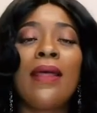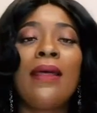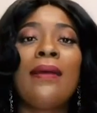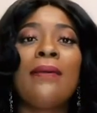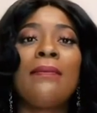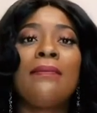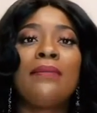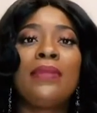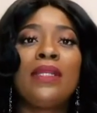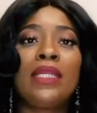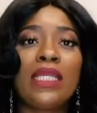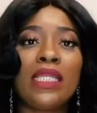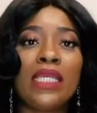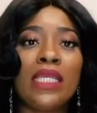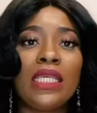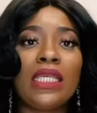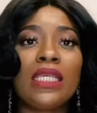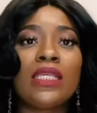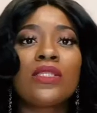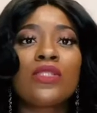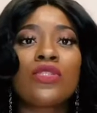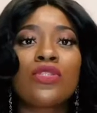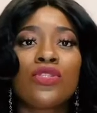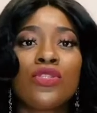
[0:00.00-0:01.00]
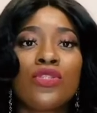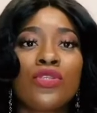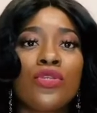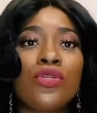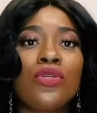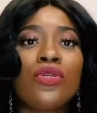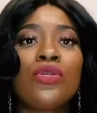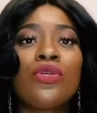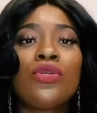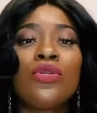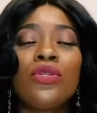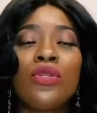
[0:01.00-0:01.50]
please
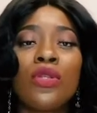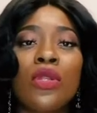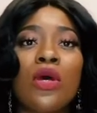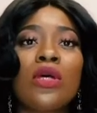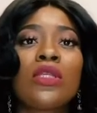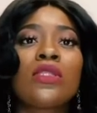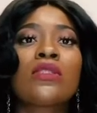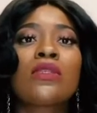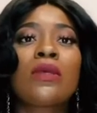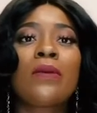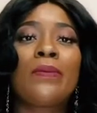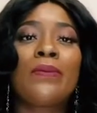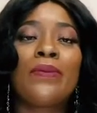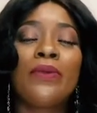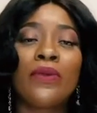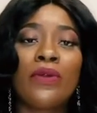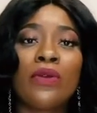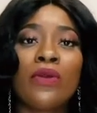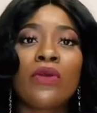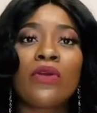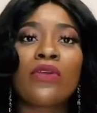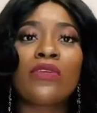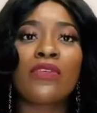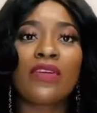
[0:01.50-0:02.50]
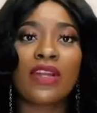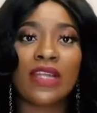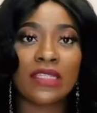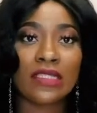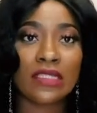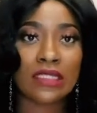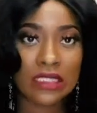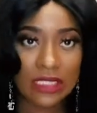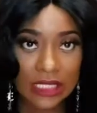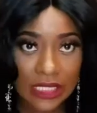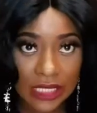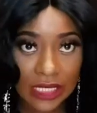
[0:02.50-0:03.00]
do not
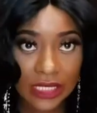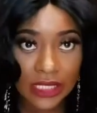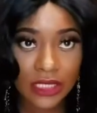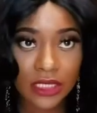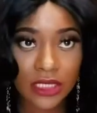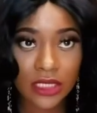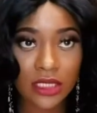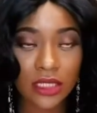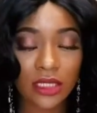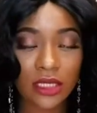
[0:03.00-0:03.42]
procrastinate.